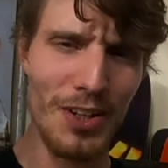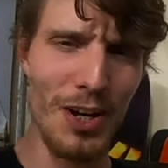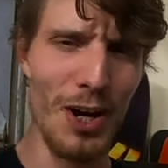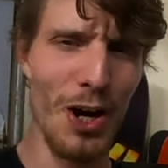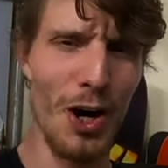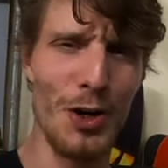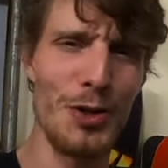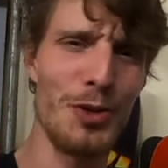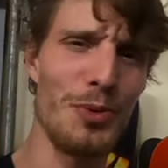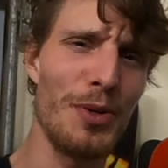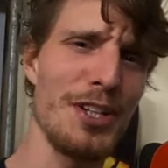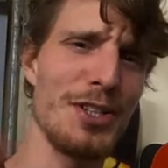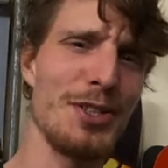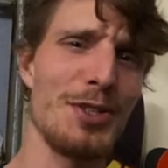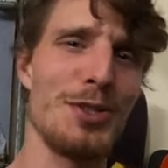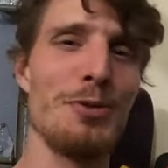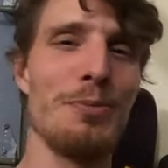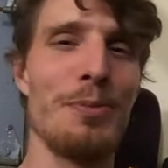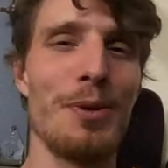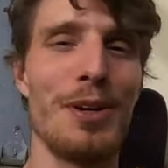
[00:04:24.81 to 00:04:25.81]
heart rate
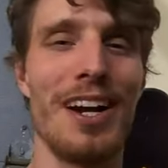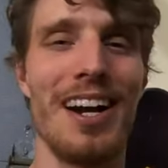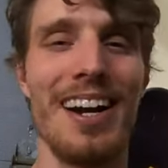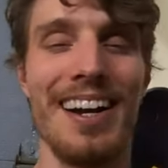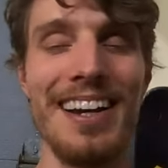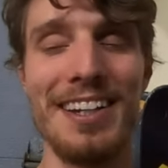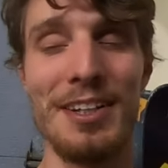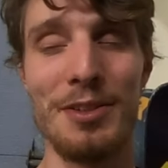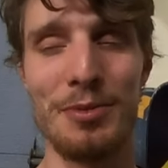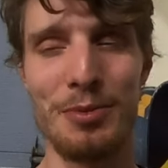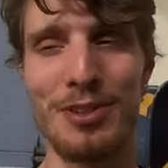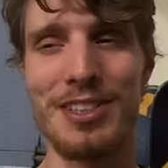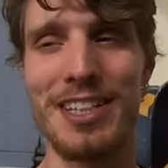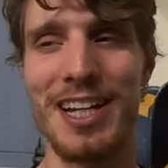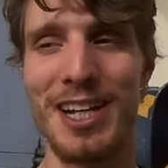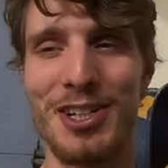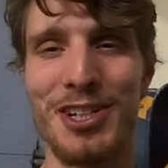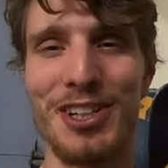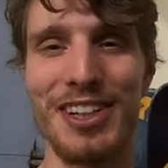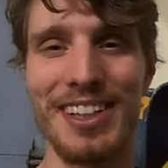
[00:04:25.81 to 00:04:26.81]
super high. It was
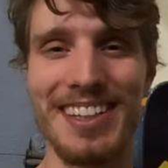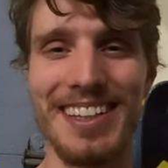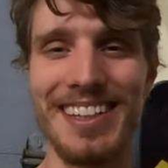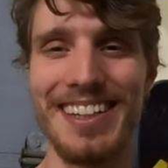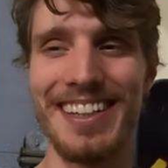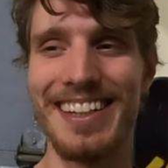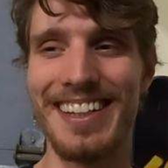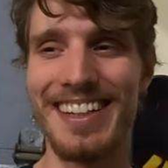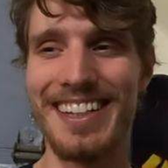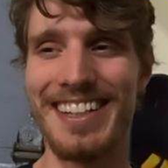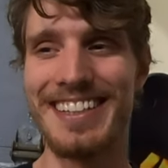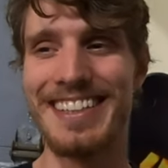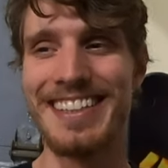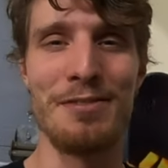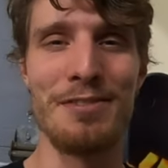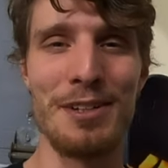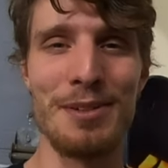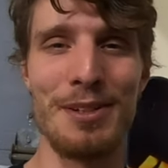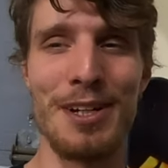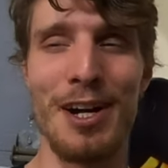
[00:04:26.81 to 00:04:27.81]
actually uh,
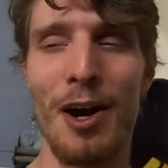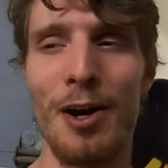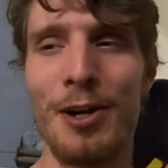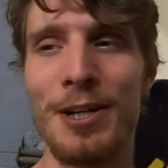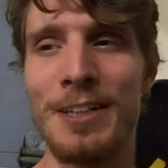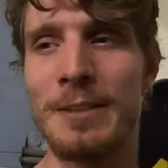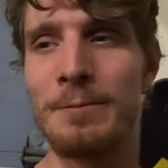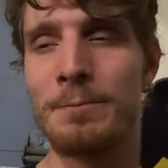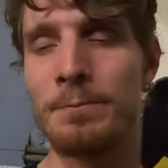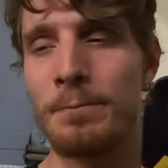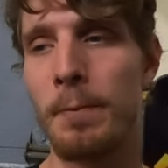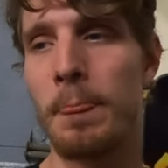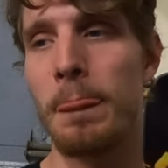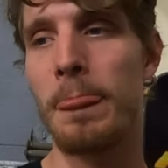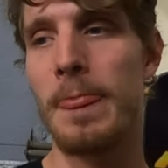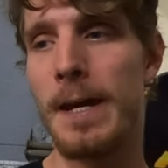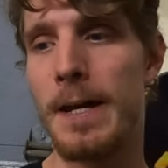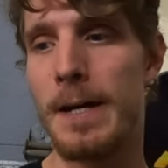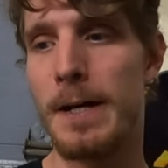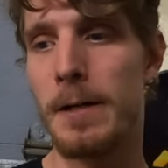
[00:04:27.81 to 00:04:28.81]
very hard.
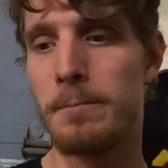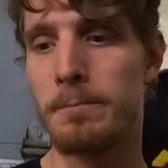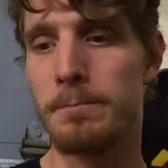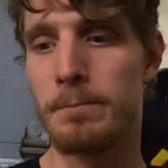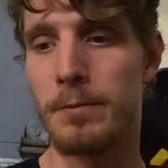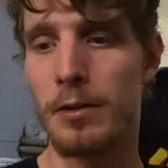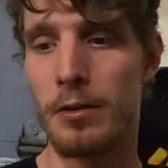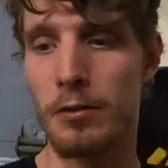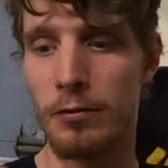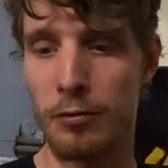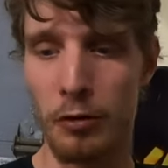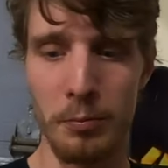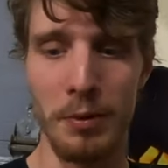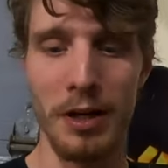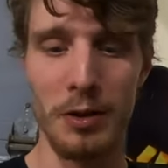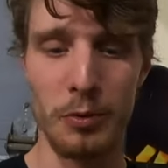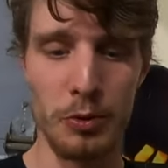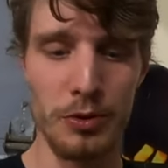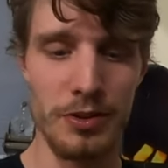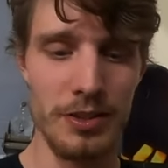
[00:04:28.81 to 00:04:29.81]
Um, for my
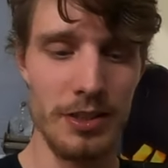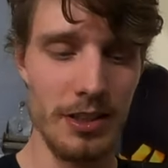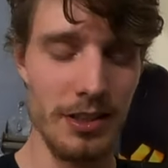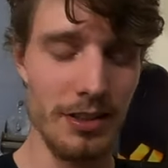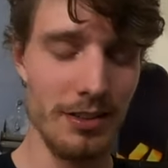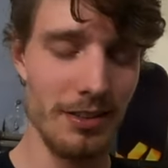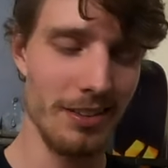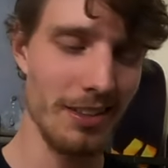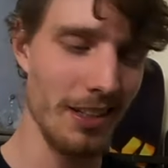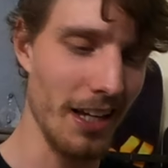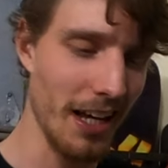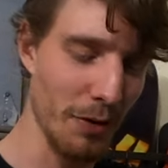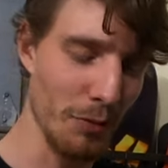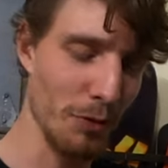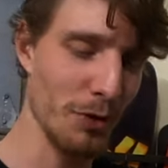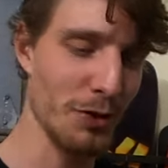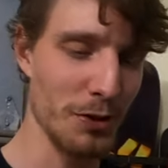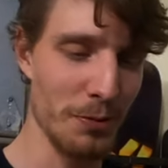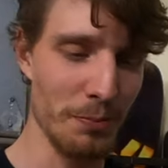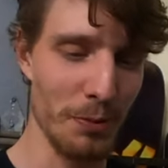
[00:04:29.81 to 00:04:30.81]
routine, I
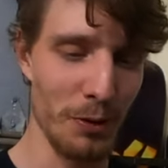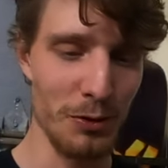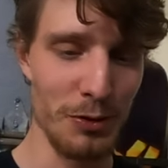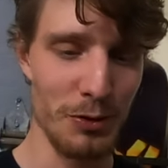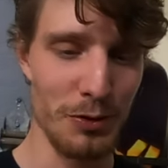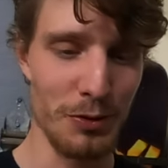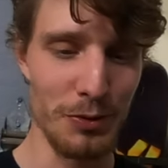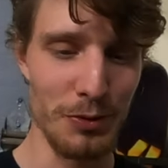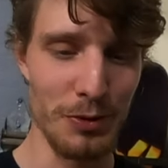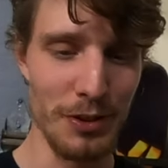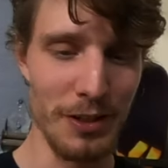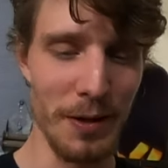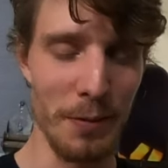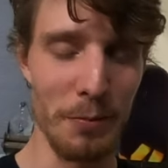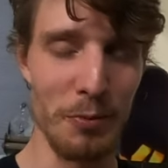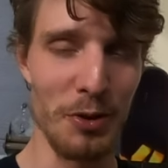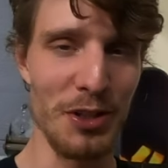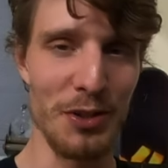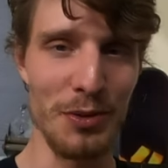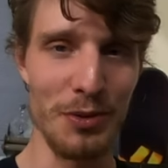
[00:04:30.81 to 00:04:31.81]
was supposed to uh,
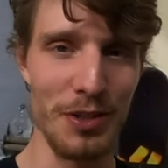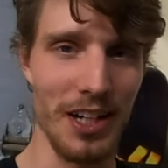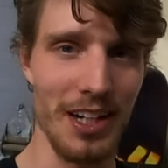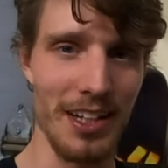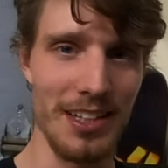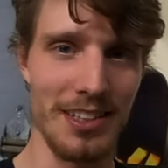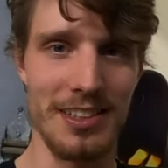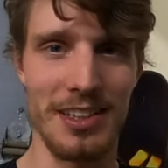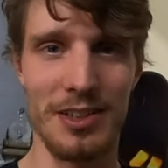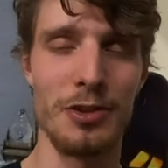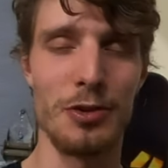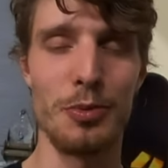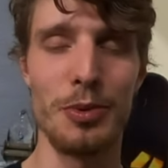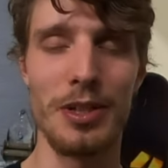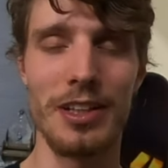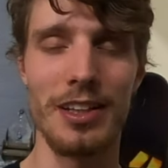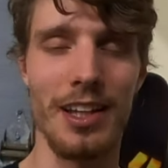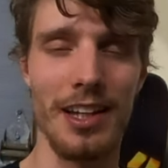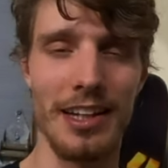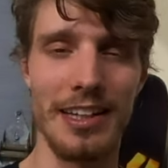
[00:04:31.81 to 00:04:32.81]
bring you guys and do
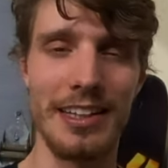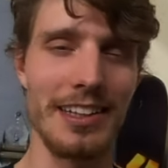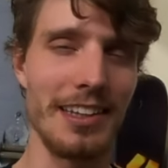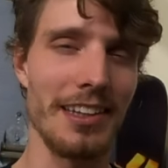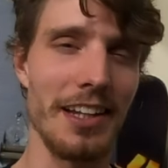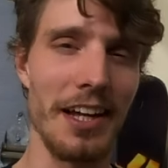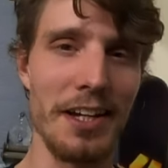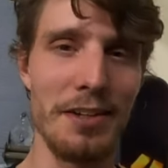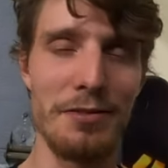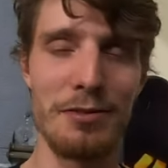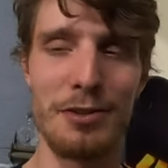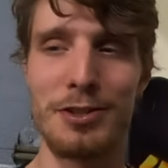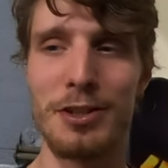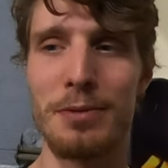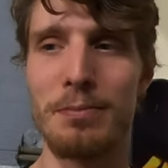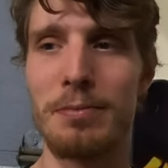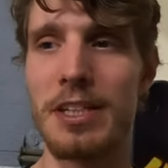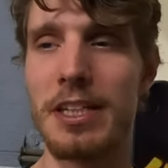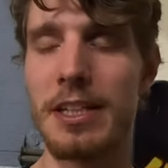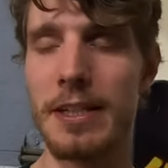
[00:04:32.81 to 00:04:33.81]
it like live or
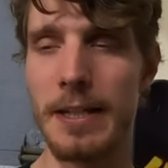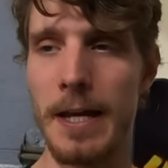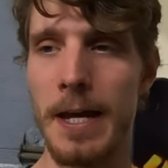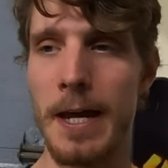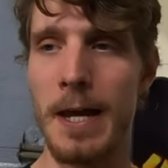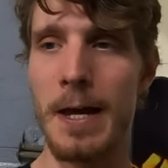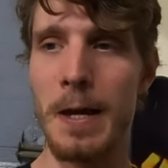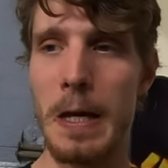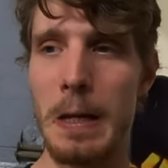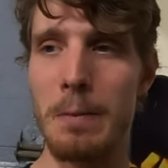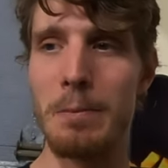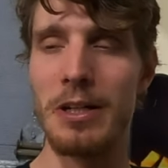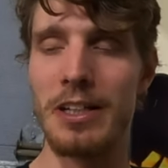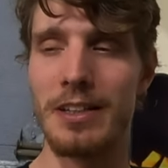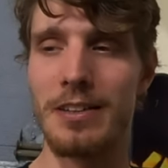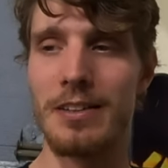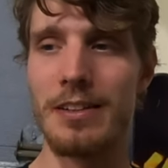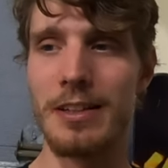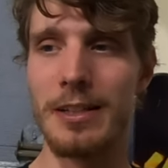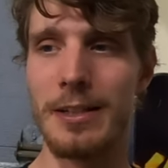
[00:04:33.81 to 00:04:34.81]
something,
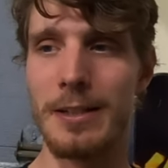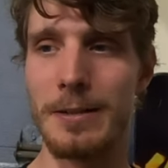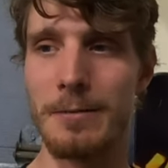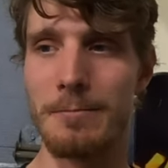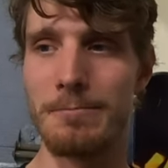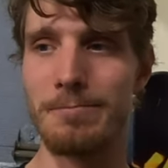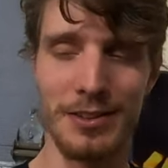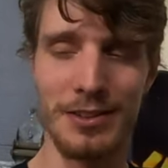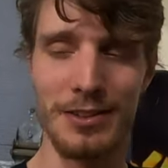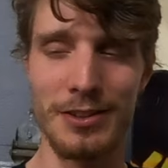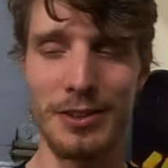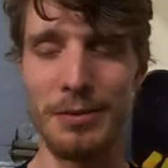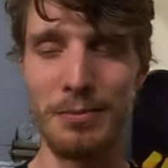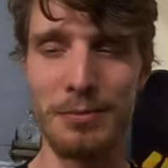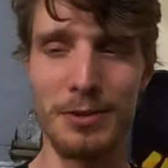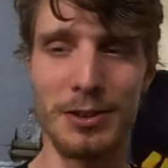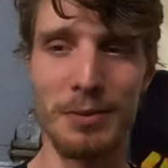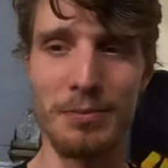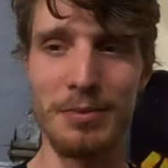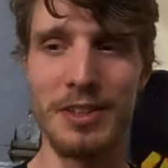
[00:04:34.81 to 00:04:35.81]
but um, some
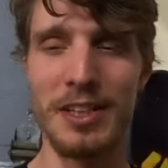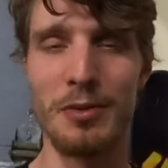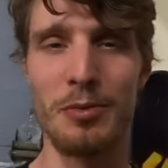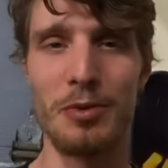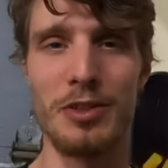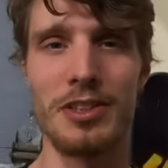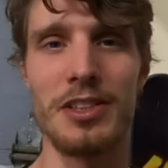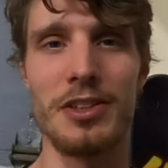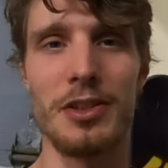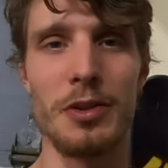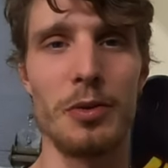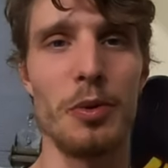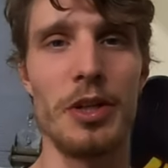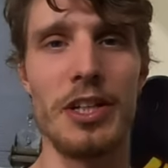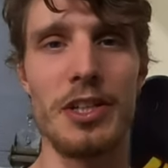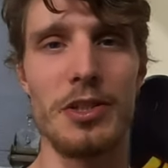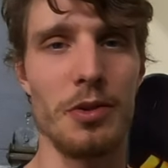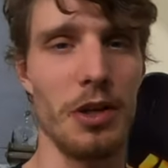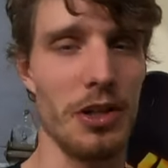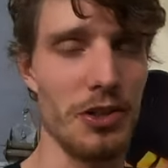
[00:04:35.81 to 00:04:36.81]
something was in the
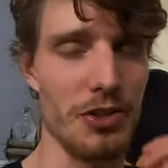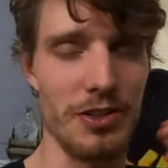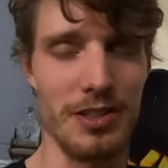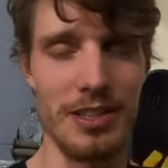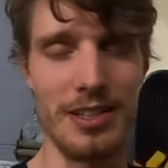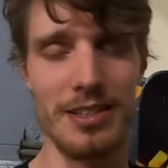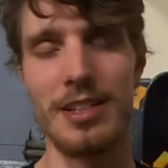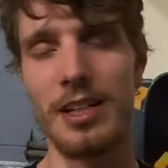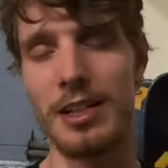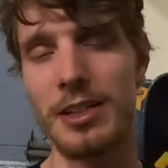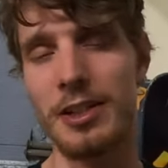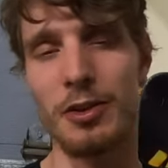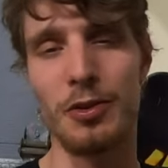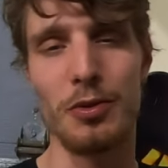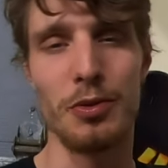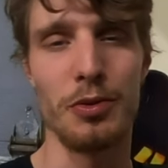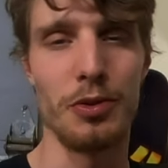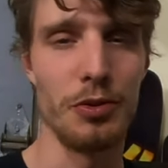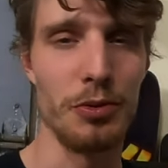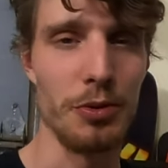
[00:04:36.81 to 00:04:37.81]
way, so I just decided
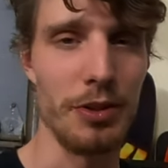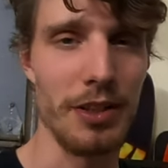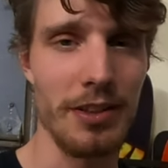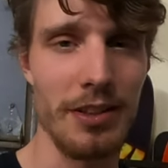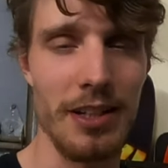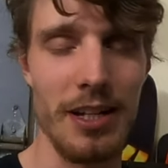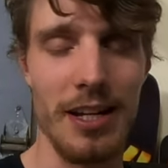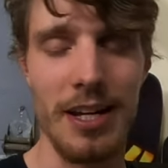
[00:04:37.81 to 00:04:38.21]
to do it